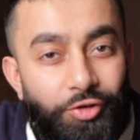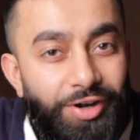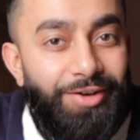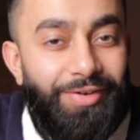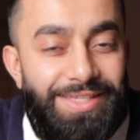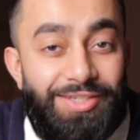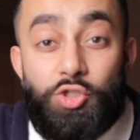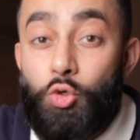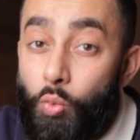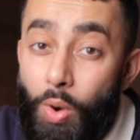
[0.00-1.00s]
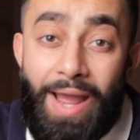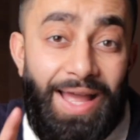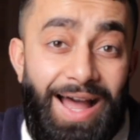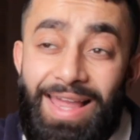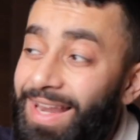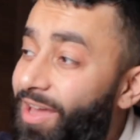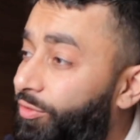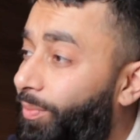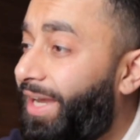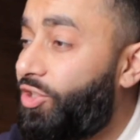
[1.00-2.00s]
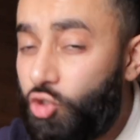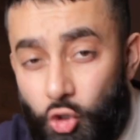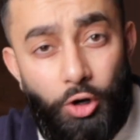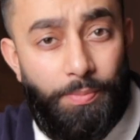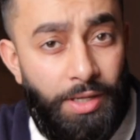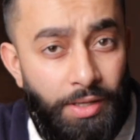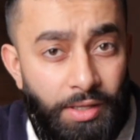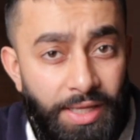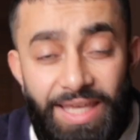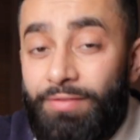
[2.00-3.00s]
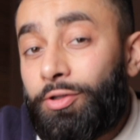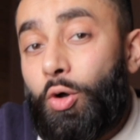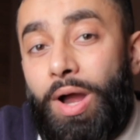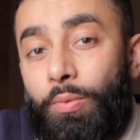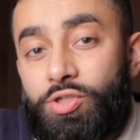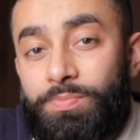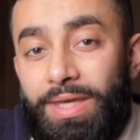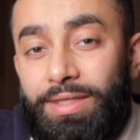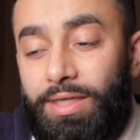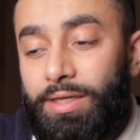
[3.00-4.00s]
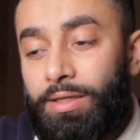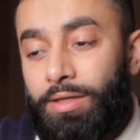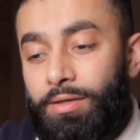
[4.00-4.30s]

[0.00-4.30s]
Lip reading: three reasons to why I left my job, even though I was making,